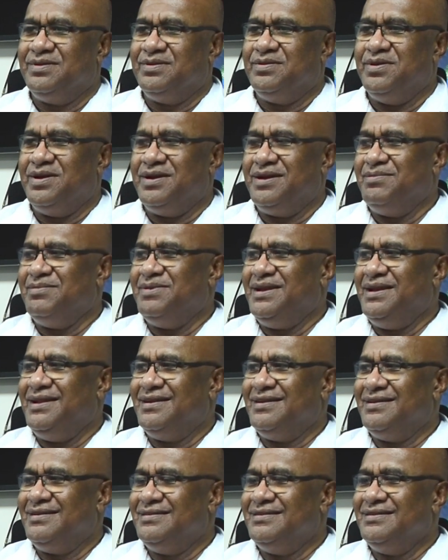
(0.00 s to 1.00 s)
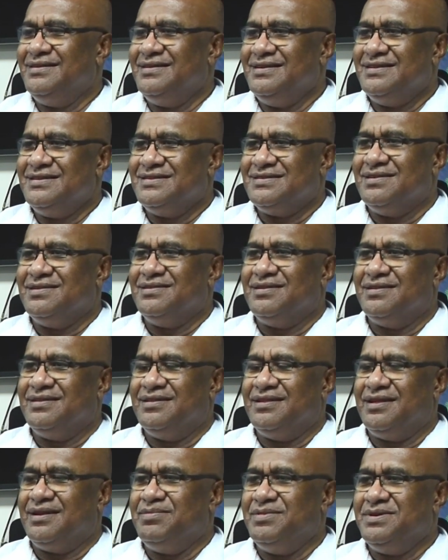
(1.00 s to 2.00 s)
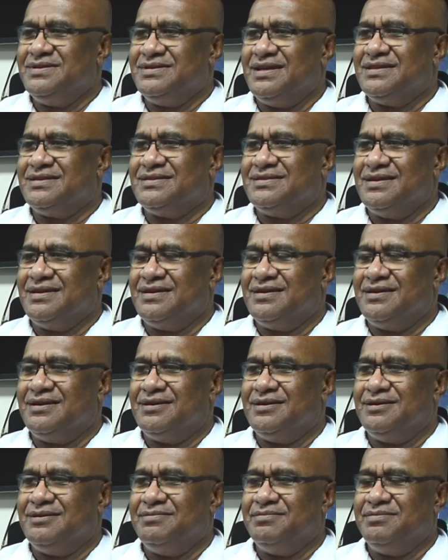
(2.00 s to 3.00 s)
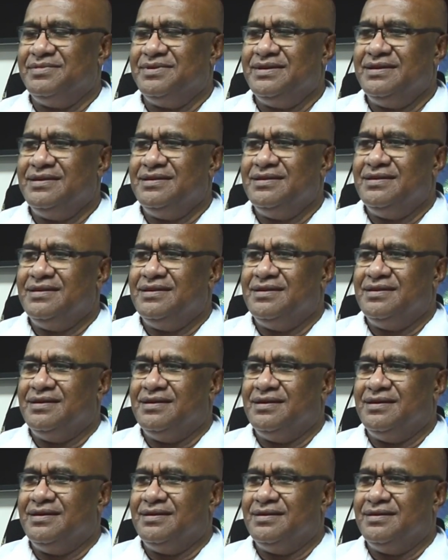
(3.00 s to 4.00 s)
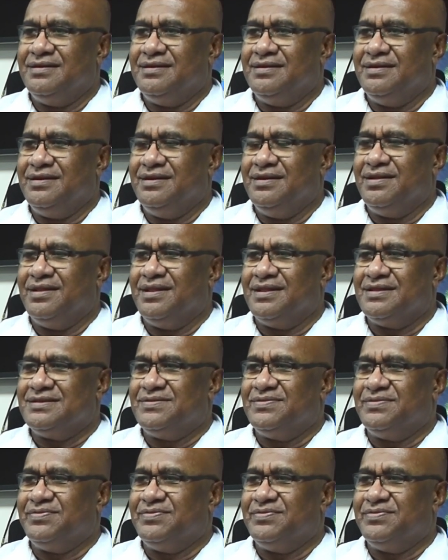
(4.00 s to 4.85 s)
20 million, so that means that's you know, that's